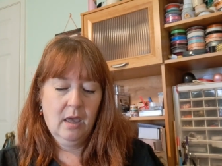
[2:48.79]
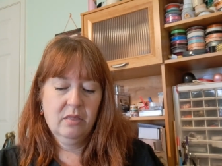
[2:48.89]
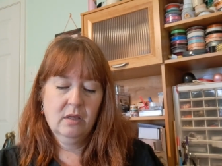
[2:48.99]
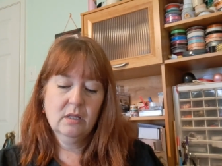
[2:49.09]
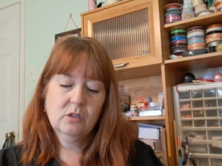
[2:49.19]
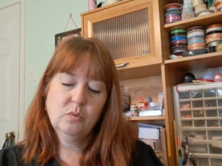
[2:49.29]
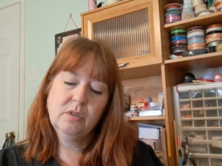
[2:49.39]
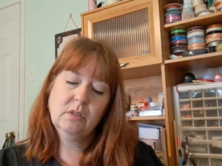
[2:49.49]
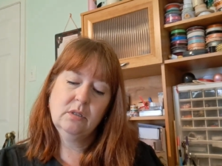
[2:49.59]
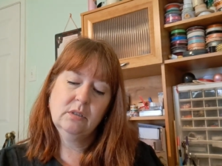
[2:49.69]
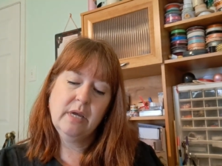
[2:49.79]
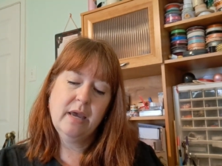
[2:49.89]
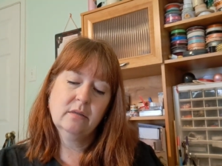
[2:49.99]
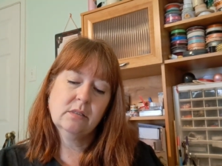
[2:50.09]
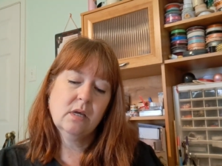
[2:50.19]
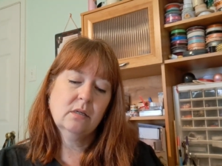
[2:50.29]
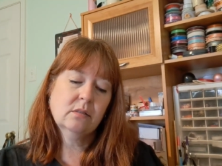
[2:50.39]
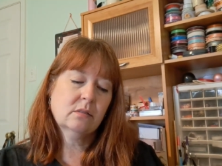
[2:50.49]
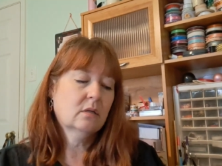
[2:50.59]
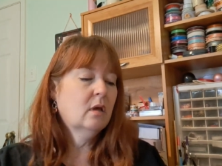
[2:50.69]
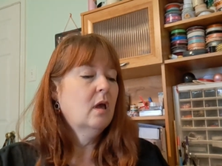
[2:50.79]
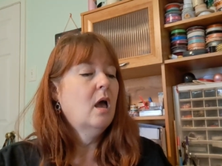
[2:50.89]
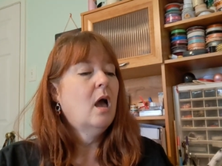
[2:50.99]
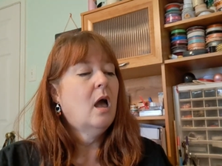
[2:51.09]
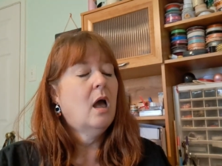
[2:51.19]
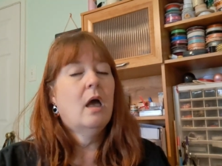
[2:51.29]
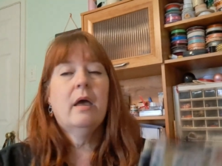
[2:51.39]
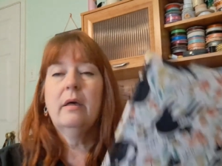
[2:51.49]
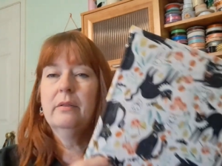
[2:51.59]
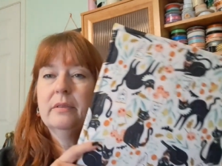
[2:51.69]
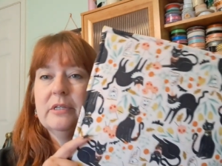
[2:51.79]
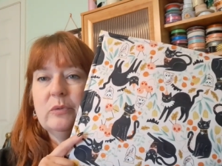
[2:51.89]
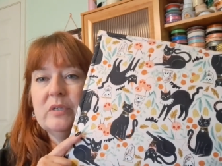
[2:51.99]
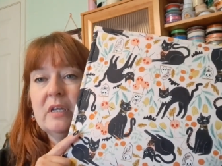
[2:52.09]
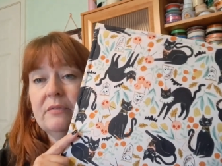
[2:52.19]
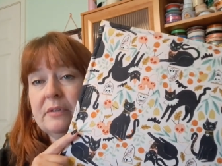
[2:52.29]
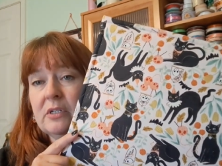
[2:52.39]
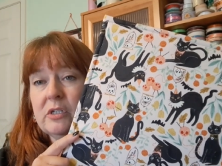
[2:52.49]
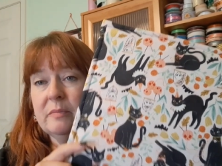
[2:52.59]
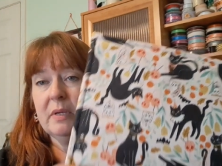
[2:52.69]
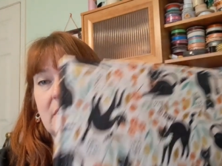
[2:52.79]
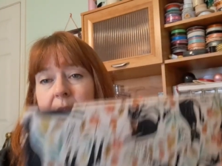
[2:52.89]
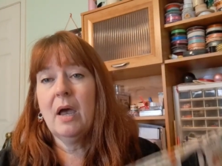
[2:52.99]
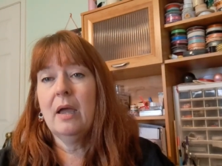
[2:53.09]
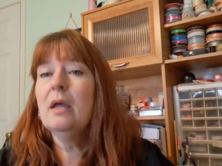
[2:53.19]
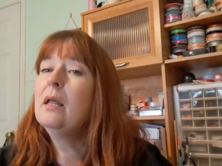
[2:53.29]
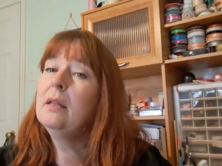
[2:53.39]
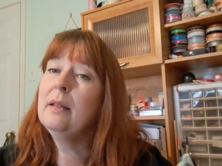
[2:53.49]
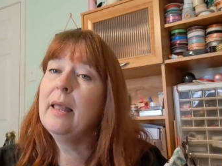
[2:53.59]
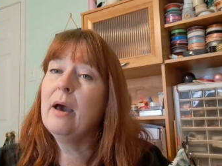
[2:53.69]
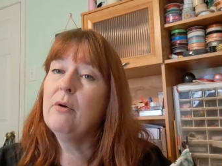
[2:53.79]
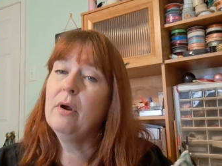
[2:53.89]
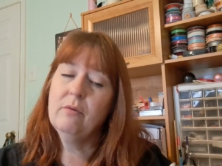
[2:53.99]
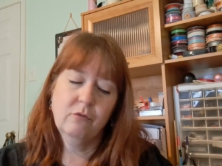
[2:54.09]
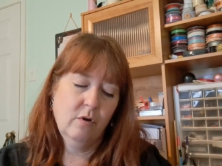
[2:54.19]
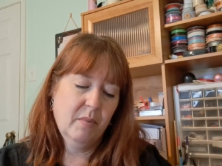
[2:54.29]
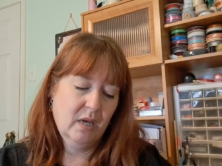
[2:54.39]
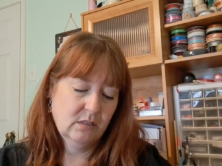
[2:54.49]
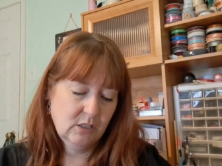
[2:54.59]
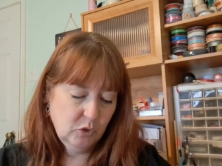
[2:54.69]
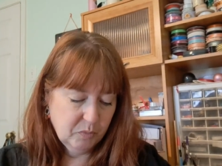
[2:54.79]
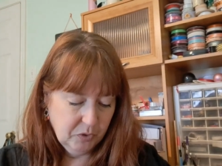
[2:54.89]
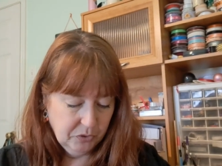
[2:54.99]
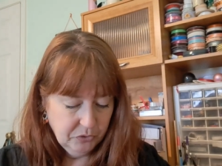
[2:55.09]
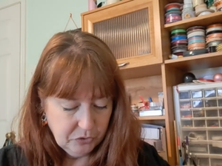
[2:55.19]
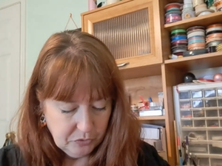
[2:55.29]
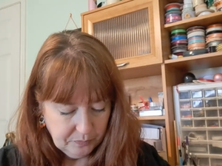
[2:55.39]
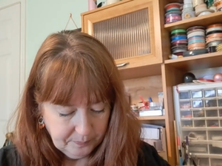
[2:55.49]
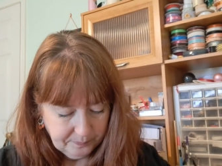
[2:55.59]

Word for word: I think that's what the little tag says. Uh, this was gifted to me by Laura from I Stitch Birds.